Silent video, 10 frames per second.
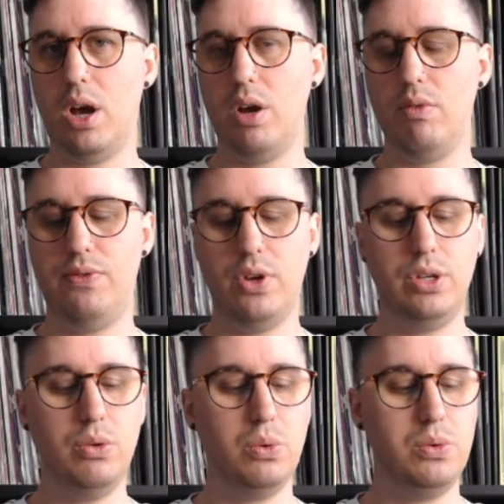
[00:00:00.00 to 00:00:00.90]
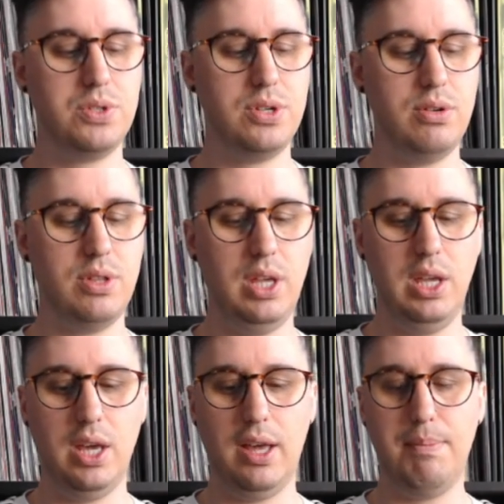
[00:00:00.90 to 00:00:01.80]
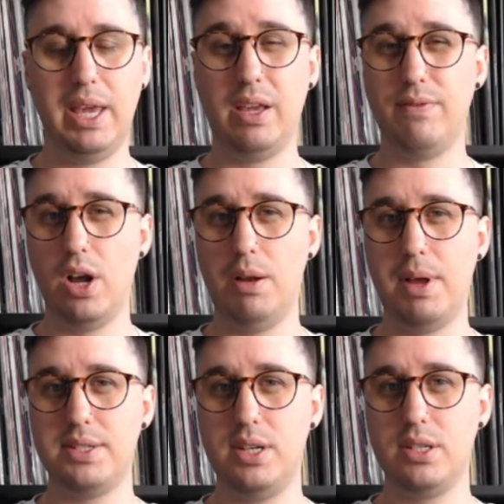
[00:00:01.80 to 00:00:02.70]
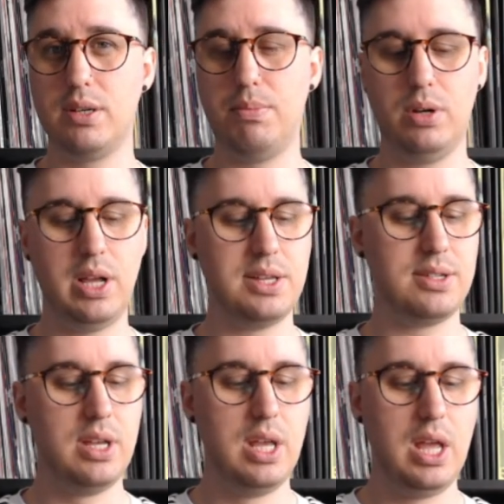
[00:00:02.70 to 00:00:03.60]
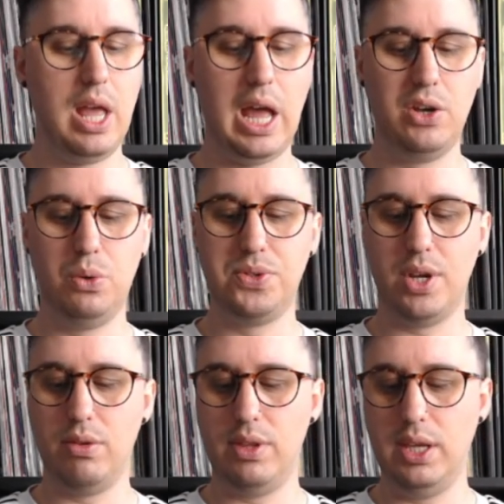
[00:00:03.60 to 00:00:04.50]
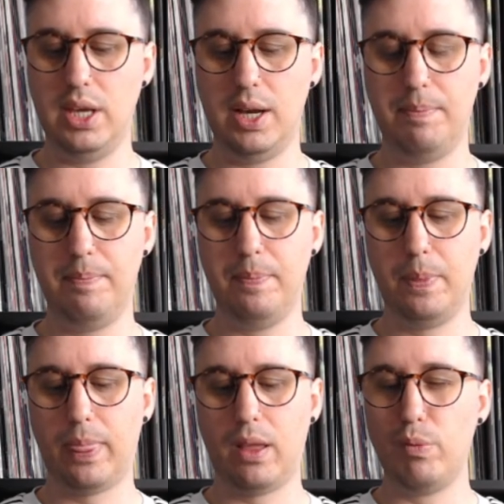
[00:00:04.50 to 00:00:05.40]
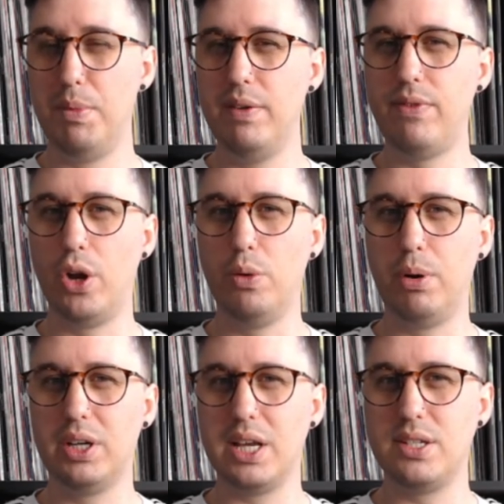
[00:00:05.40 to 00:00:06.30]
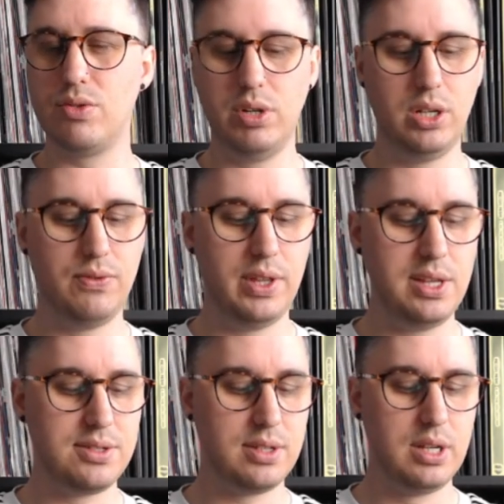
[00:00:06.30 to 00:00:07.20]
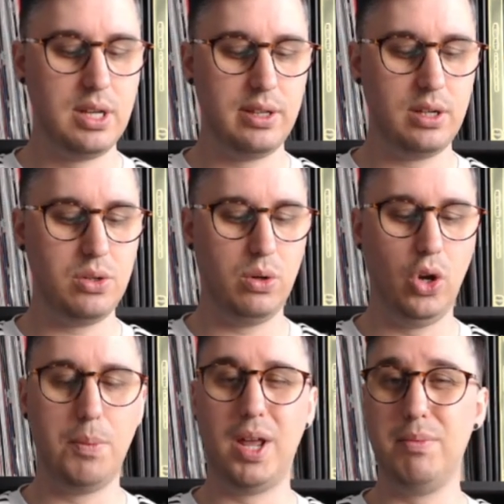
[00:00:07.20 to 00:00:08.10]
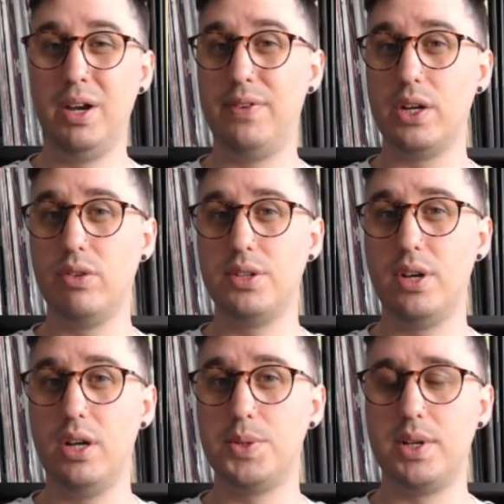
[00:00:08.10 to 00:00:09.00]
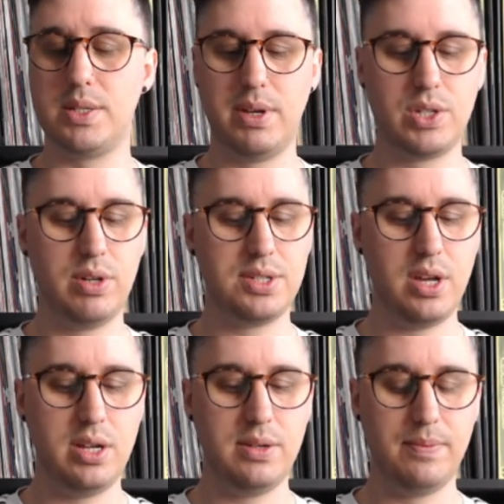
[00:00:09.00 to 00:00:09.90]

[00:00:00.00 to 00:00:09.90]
I refer you all to the uh, Making Vinyl Master Disc podcast and also the um, Women in Vinyl podcast is really good for this. They talk a lot about the manufacturing side as well as the mastering side.